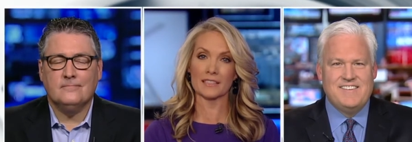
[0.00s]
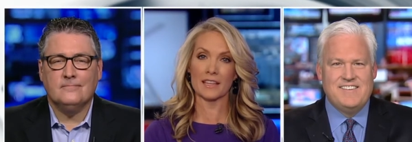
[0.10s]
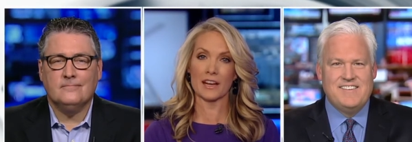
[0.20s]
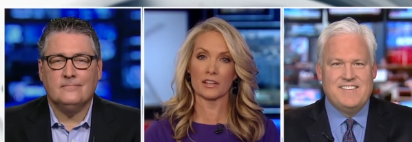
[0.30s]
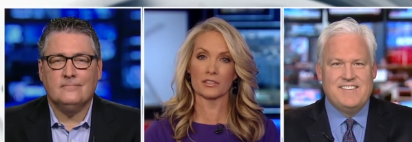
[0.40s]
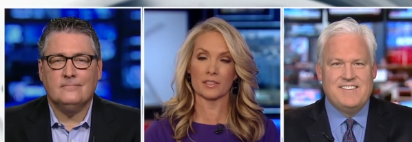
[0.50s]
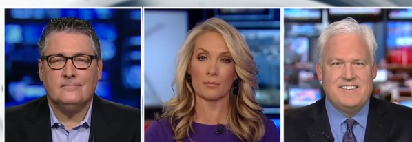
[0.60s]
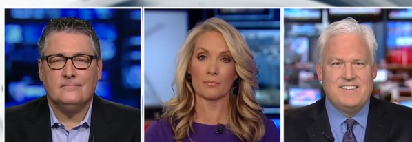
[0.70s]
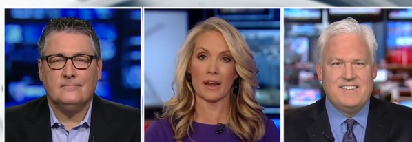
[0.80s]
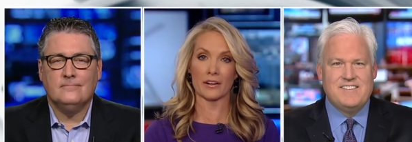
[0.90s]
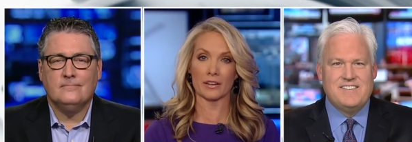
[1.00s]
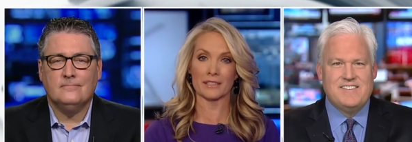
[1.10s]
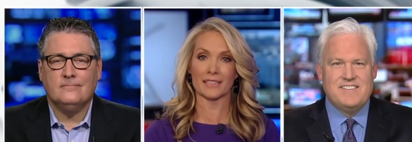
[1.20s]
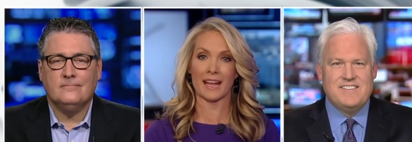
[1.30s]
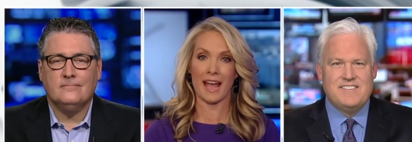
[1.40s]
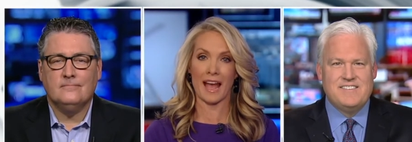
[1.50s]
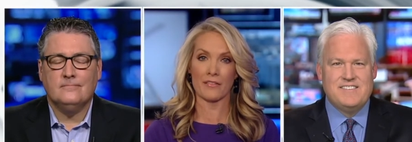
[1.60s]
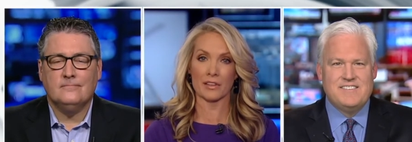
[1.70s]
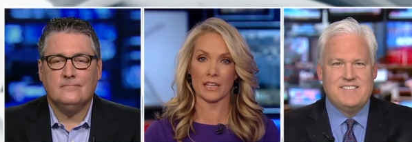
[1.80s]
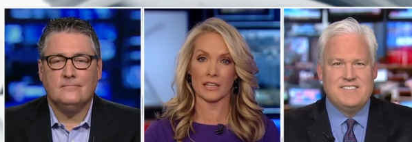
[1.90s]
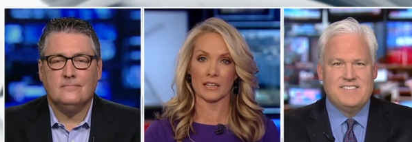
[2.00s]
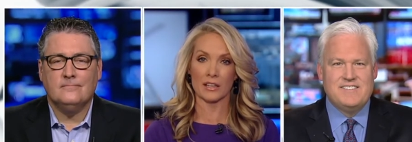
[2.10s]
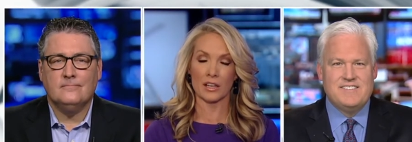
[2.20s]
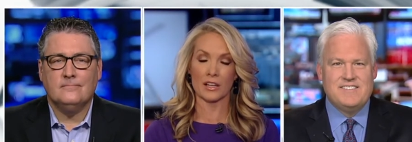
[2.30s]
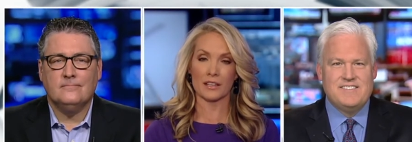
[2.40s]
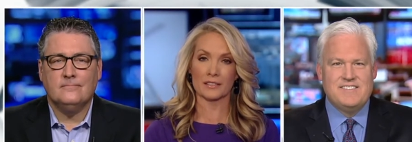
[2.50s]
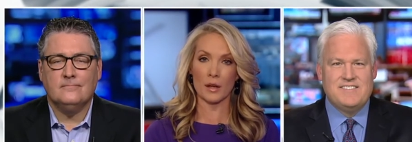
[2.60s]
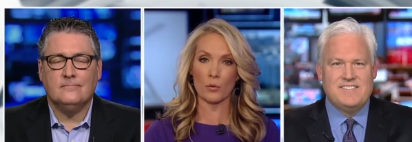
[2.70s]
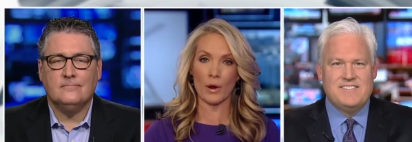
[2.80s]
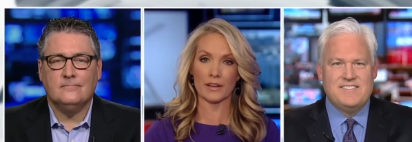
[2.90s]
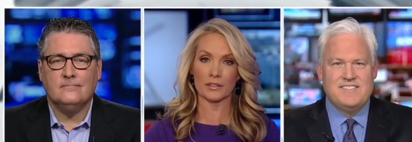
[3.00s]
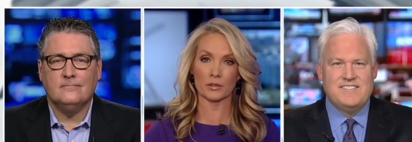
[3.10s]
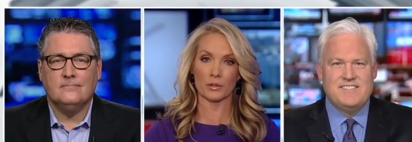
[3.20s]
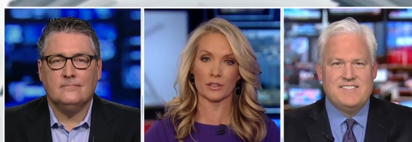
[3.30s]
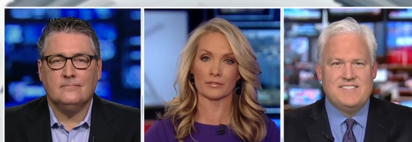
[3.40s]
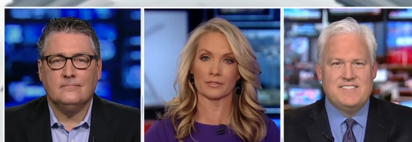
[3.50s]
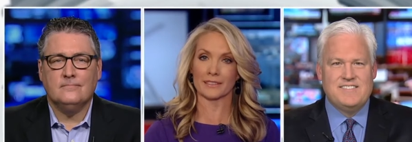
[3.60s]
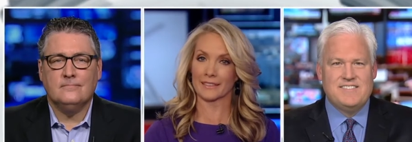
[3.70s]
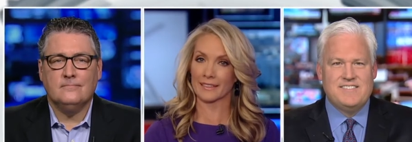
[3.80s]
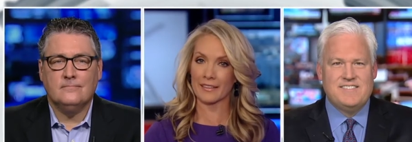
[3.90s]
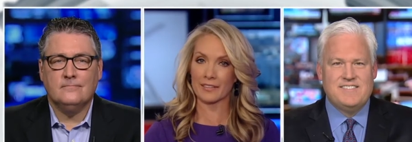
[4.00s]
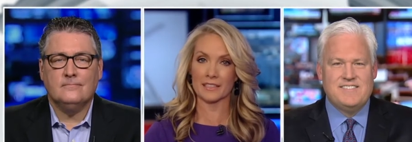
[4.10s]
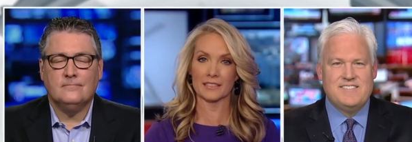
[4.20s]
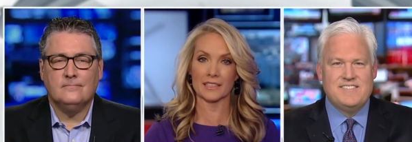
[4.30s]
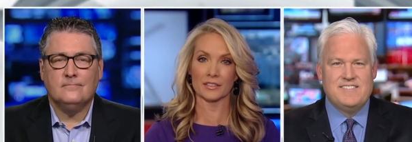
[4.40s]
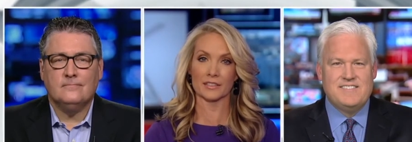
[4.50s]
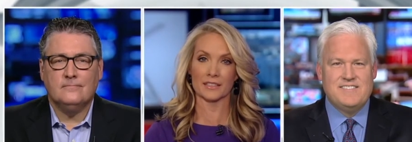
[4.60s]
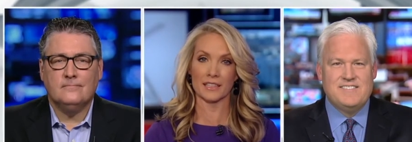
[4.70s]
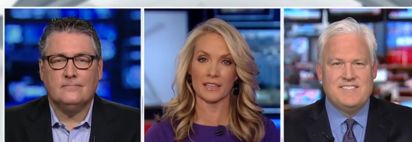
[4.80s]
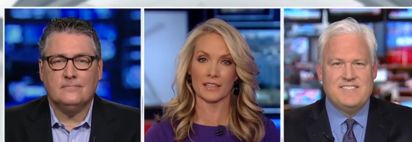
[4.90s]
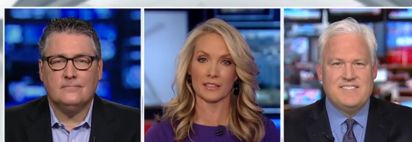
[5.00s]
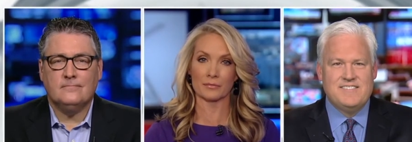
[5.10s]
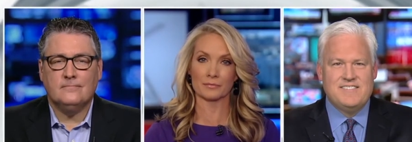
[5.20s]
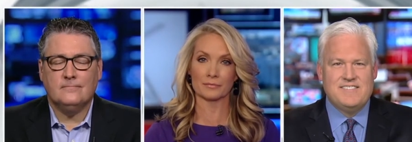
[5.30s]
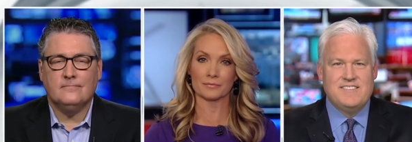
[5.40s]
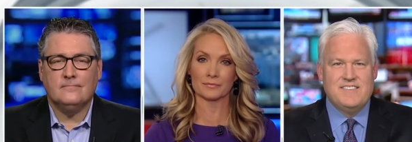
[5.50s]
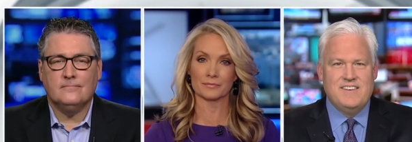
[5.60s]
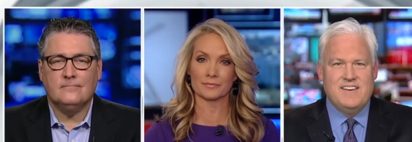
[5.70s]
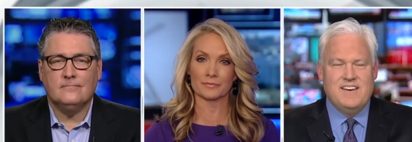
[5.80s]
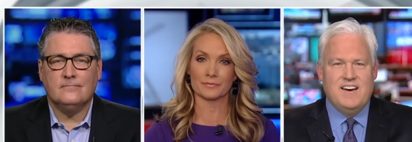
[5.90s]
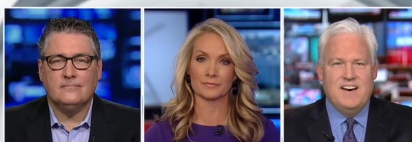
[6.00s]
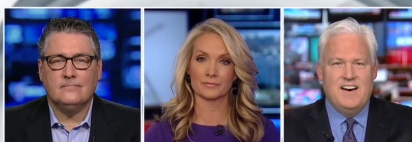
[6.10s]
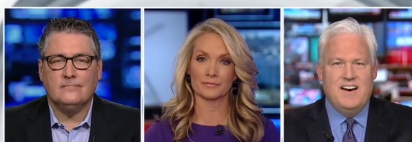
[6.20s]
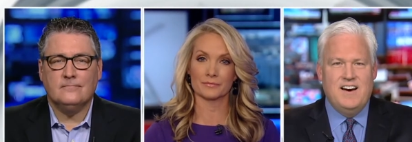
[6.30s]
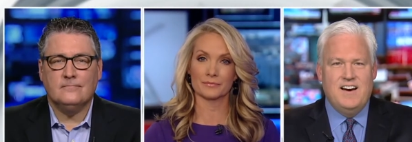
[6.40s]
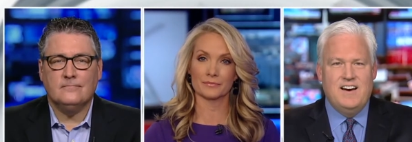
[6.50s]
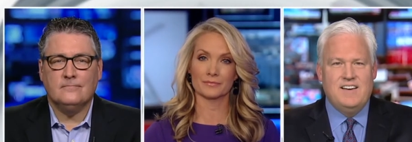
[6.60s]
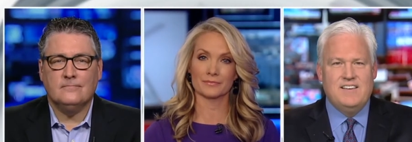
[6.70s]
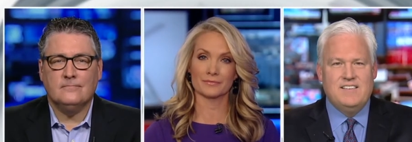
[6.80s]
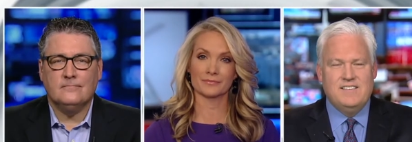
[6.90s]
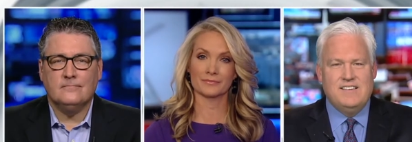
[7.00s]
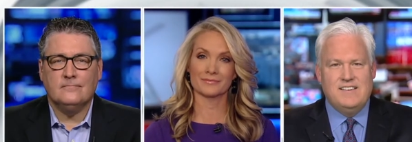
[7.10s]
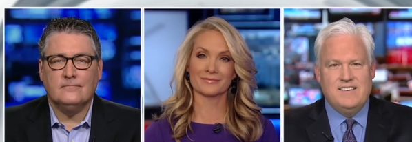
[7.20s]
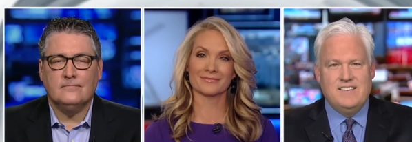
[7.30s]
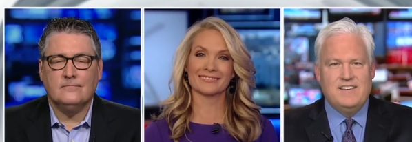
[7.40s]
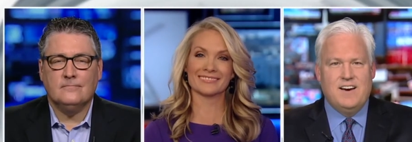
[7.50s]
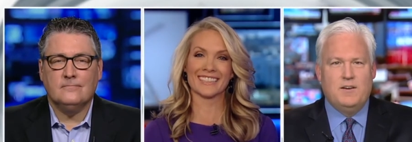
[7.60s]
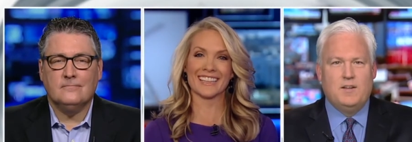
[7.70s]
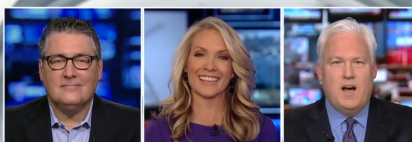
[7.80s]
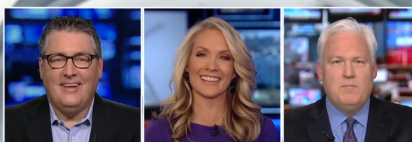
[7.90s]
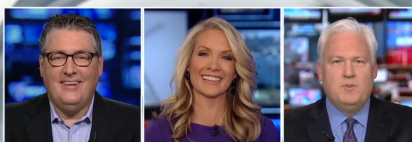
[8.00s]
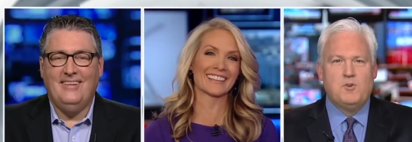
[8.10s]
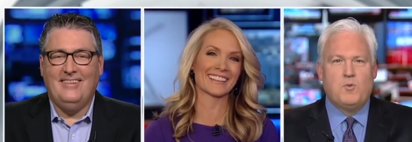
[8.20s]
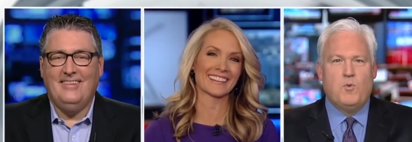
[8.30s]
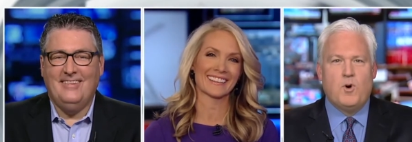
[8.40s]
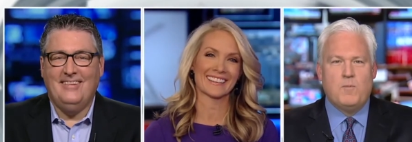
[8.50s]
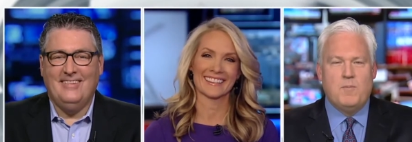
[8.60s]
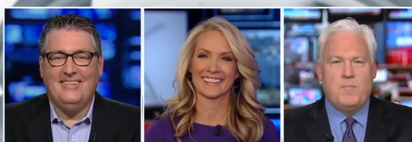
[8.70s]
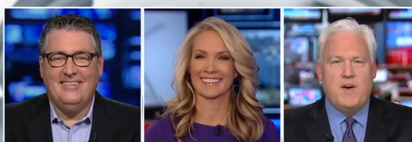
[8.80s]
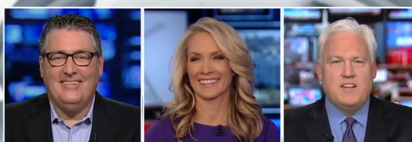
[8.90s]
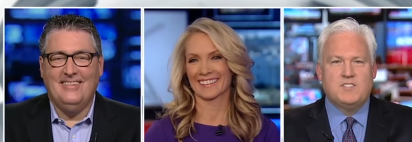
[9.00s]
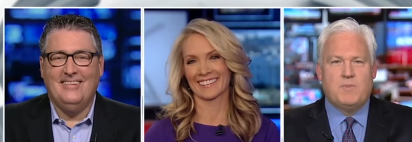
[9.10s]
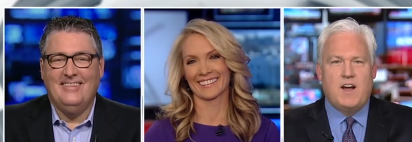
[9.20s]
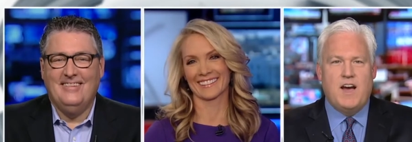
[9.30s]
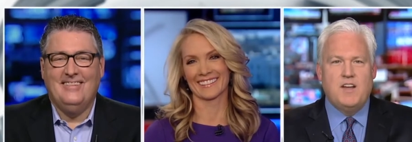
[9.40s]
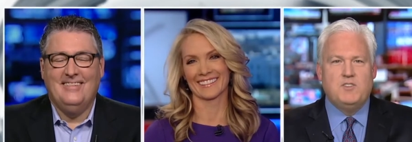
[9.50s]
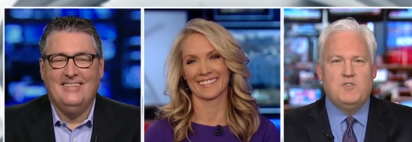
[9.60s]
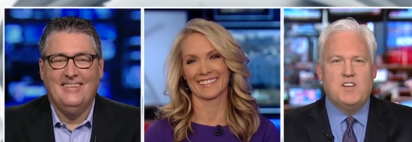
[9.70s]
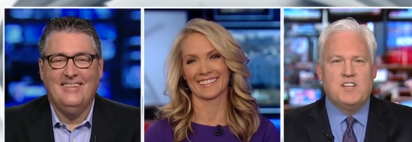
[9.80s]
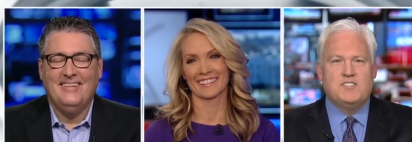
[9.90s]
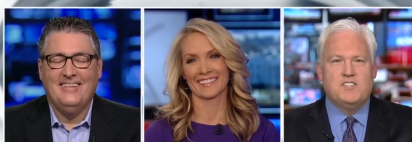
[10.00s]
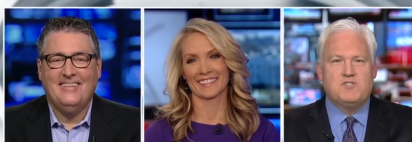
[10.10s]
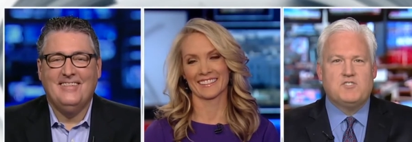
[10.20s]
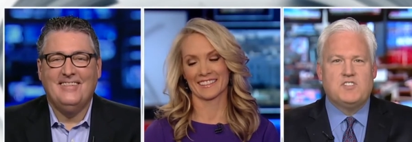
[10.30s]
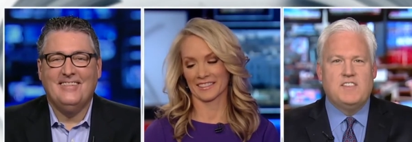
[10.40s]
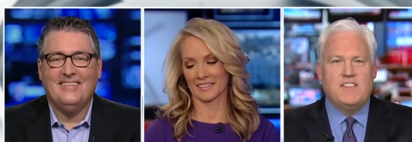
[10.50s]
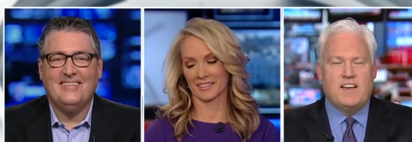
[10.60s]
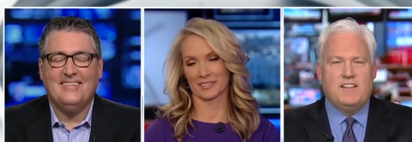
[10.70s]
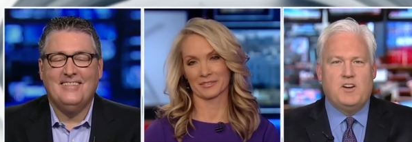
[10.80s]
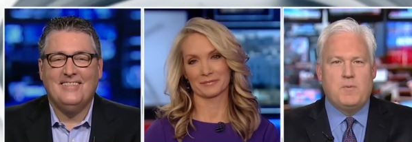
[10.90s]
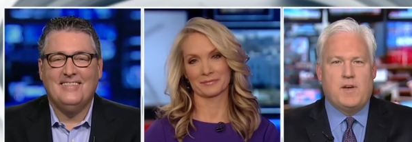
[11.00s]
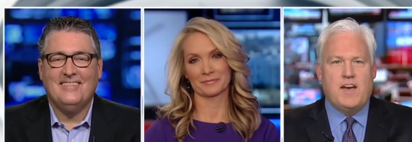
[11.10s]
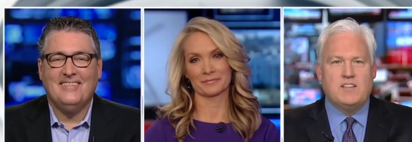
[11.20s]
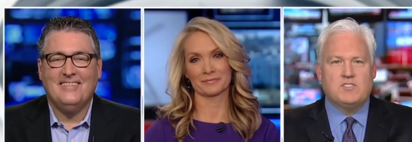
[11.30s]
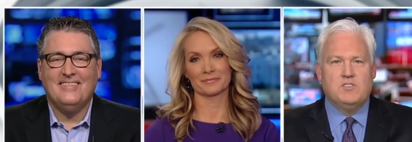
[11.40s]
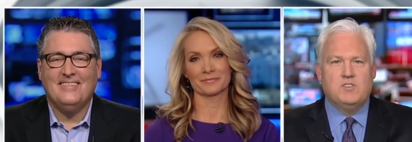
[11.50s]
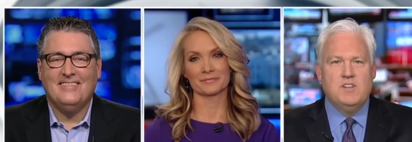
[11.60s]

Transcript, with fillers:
Speaker 1: there some merit to having some way to sort of get these deals done?
Speaker 2: Uh, eh, I'm lukewarm at best, but I, I, do think it's interesting that Claire McCaskill